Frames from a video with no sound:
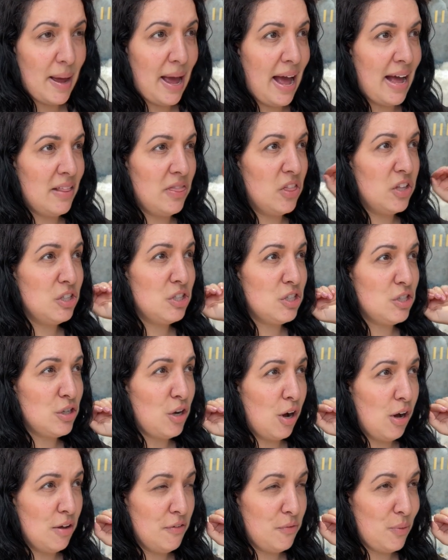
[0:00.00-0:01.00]
and the
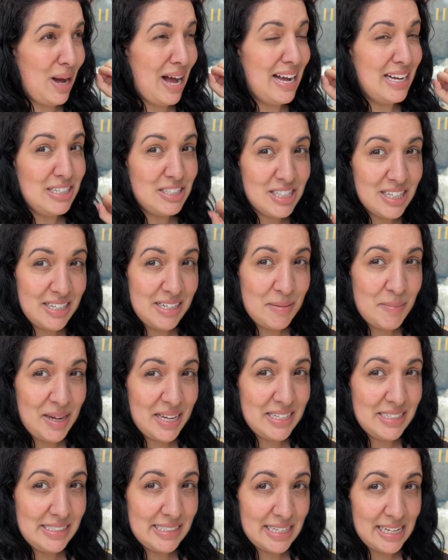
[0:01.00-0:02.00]
staff were actually
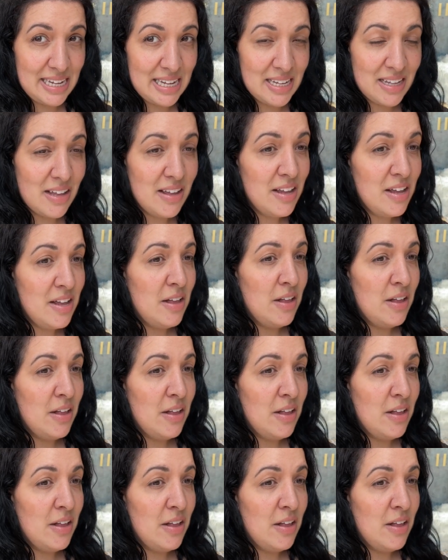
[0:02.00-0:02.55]
amazing.